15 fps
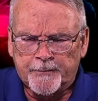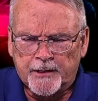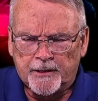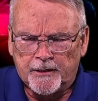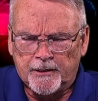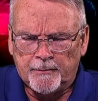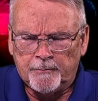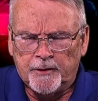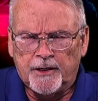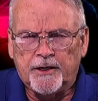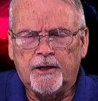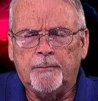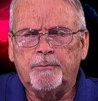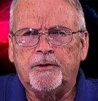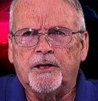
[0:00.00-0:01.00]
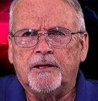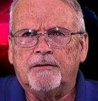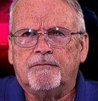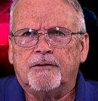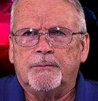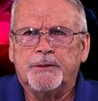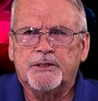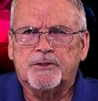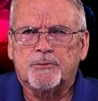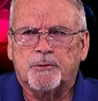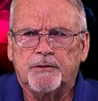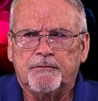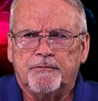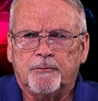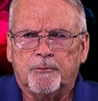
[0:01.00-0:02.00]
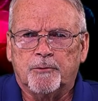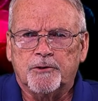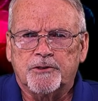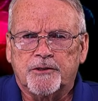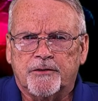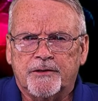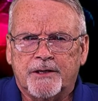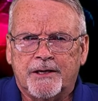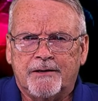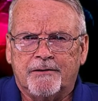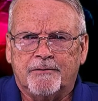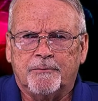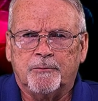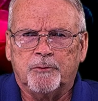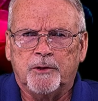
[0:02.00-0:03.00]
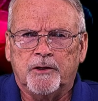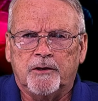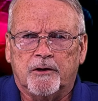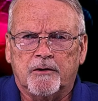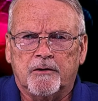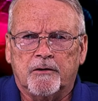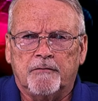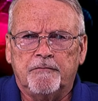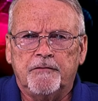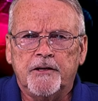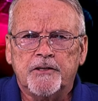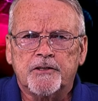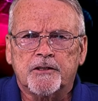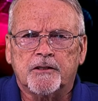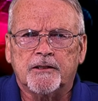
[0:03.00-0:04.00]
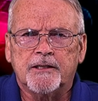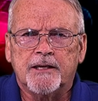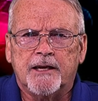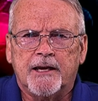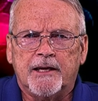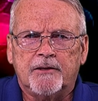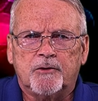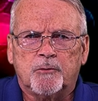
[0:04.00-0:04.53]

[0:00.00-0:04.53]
An update to vMix 24. So now we are officially at